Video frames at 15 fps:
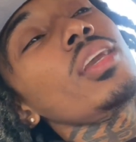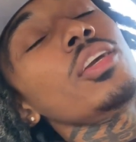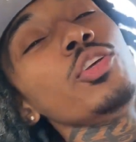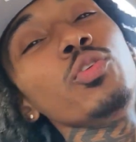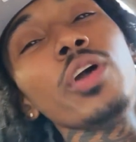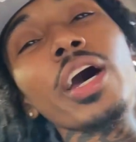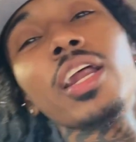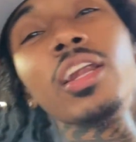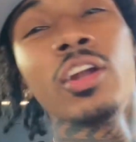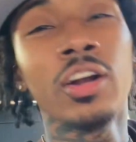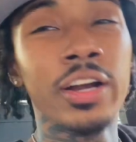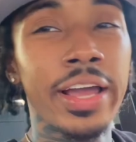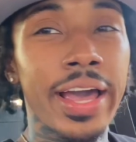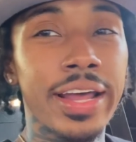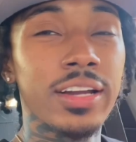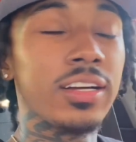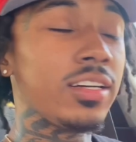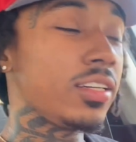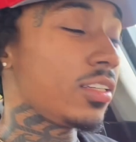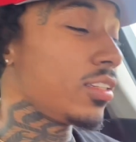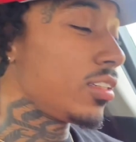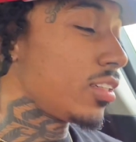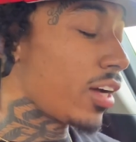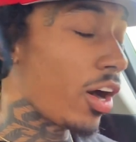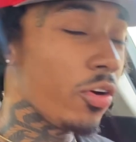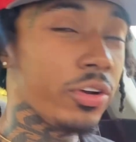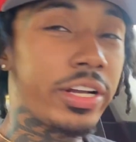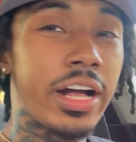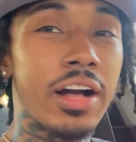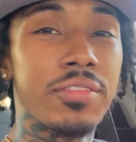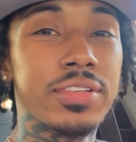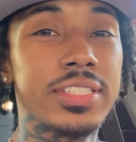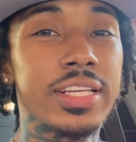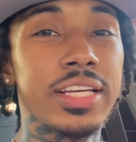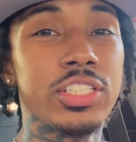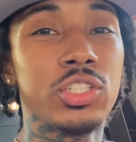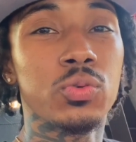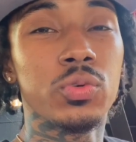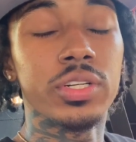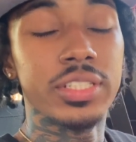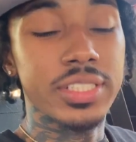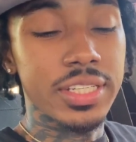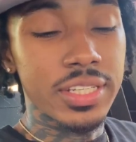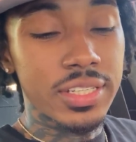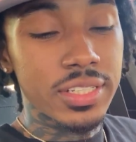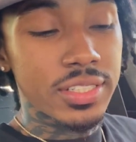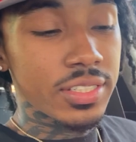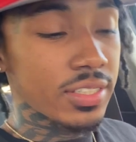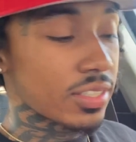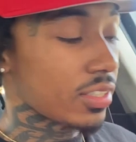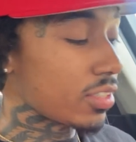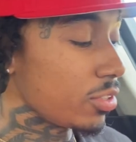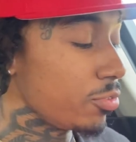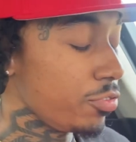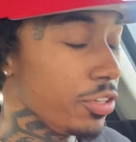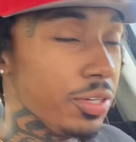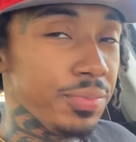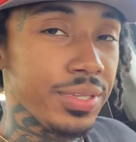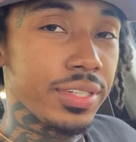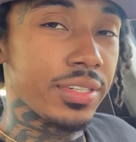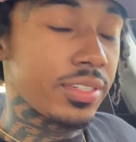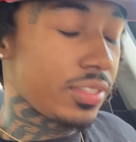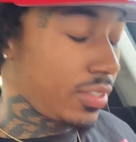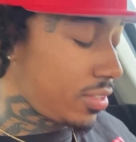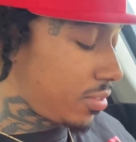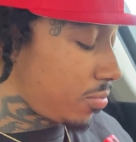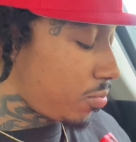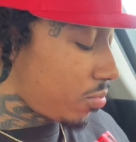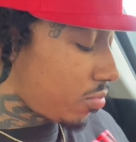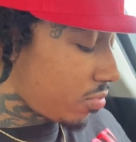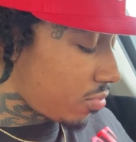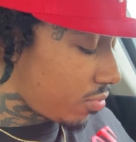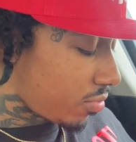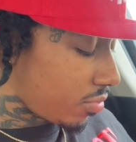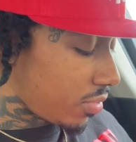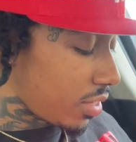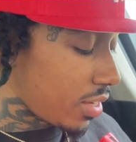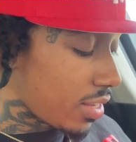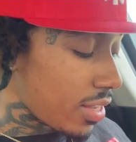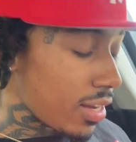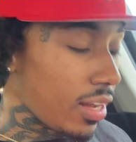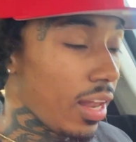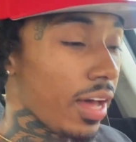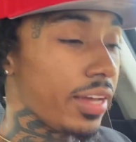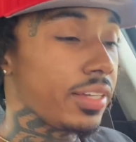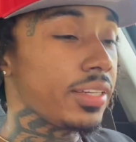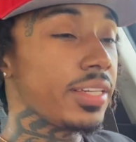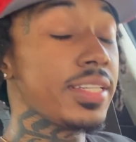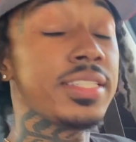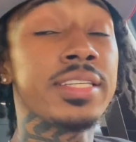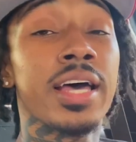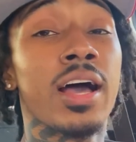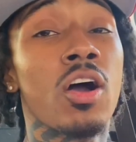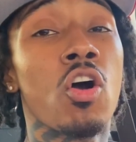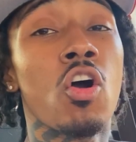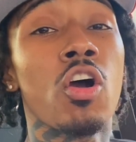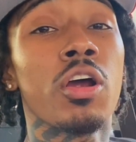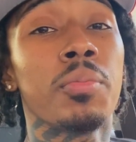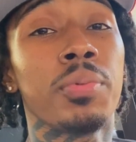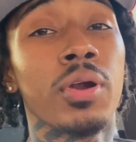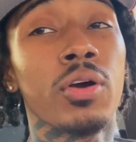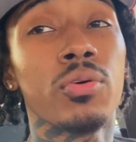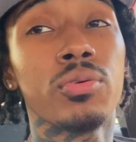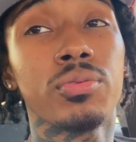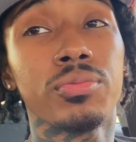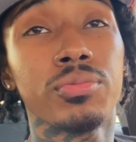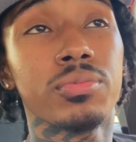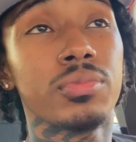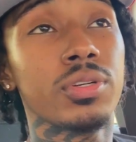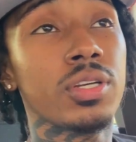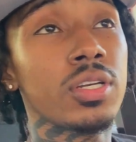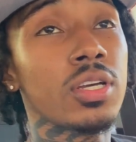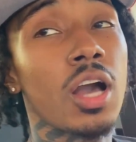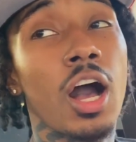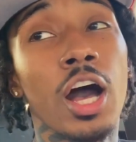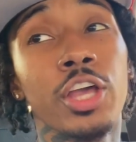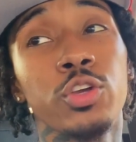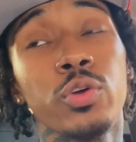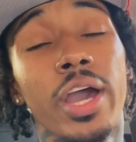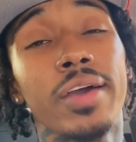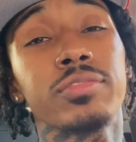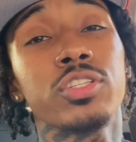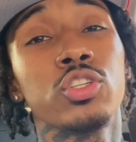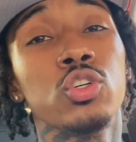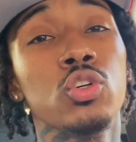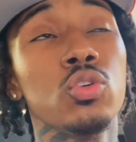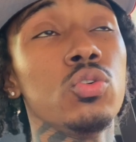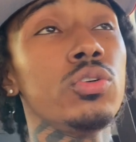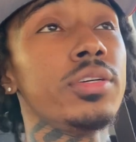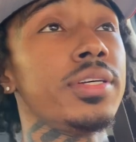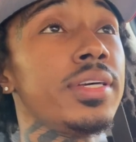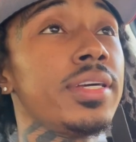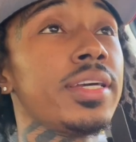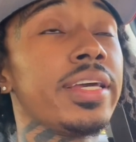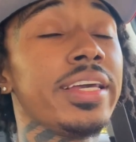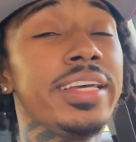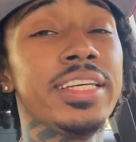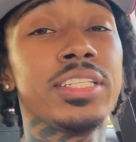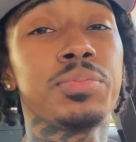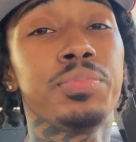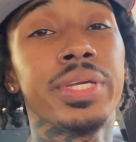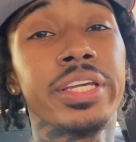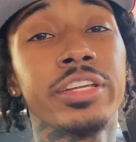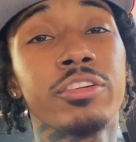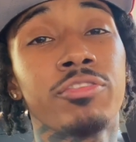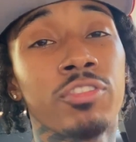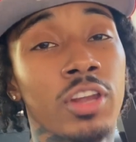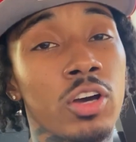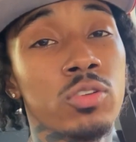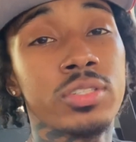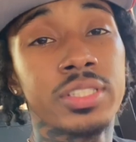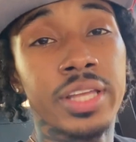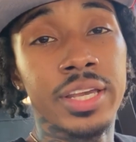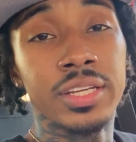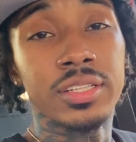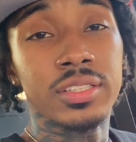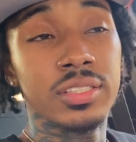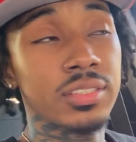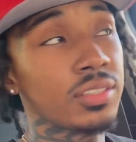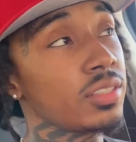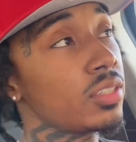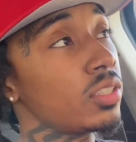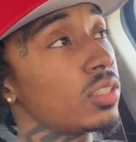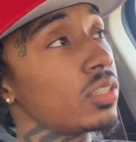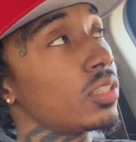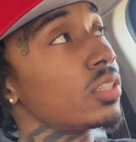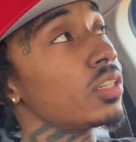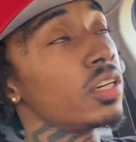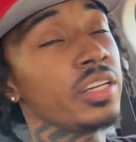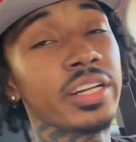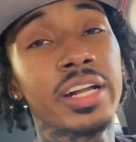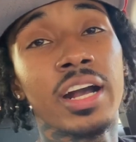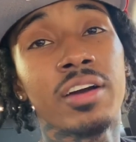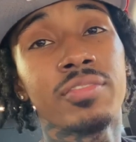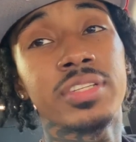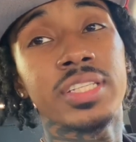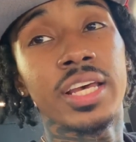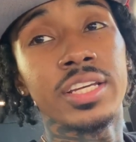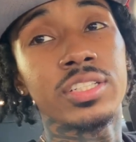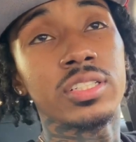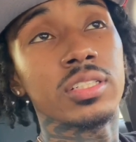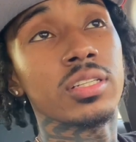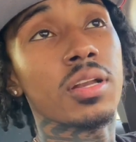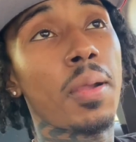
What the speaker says: you got to learn how to hold a conversation with the skis. You feel me? Like, it's not hard, bro. All you have to do is be in the flow state of the conversation.